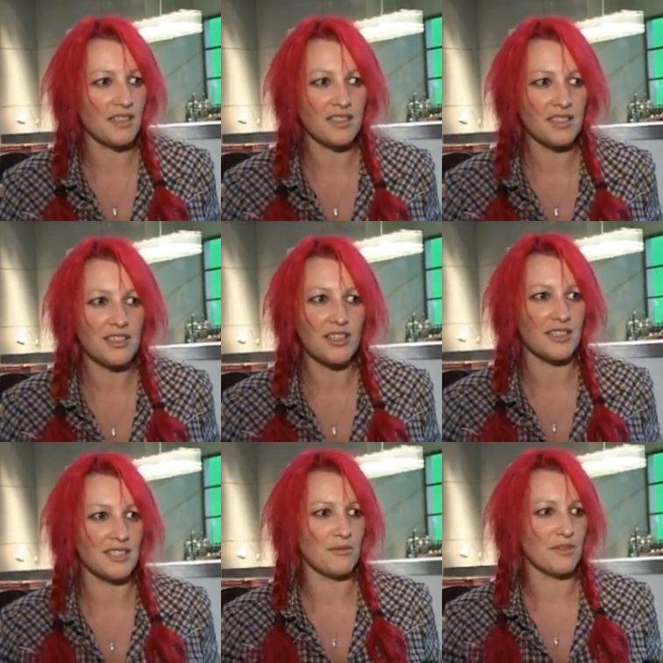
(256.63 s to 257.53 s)
I just
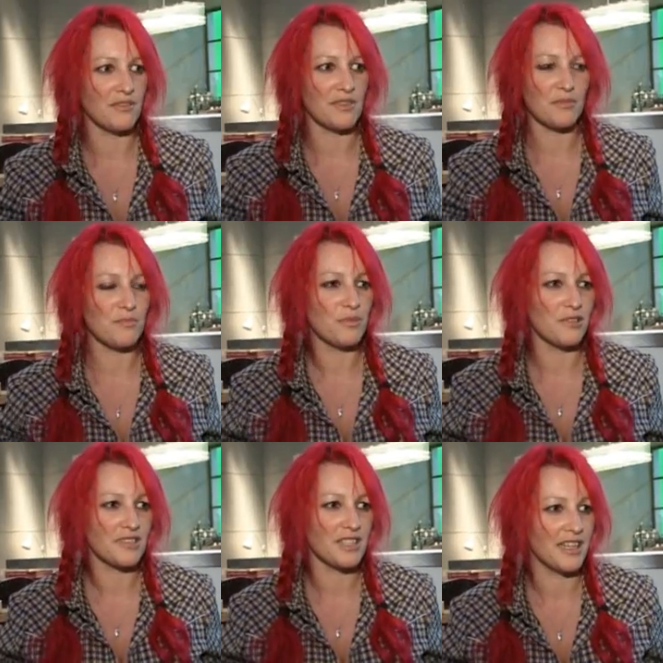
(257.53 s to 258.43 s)
couldn't deal with all the
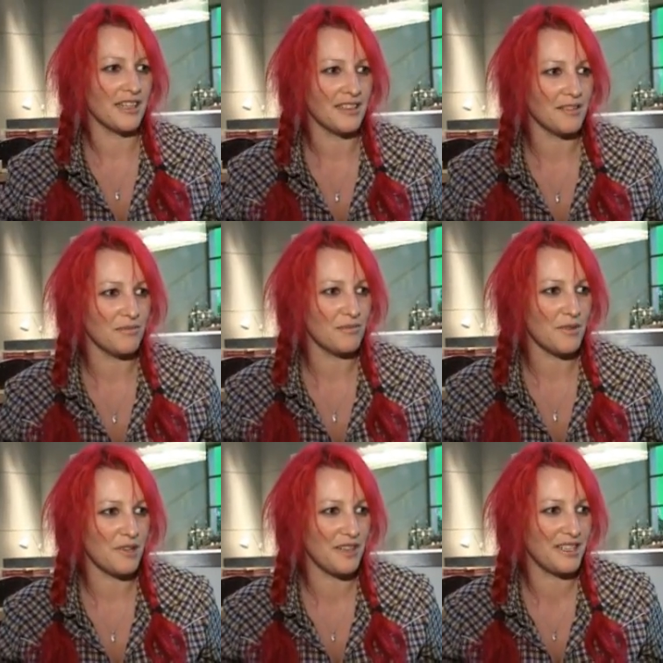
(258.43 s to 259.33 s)
bullshit in the movie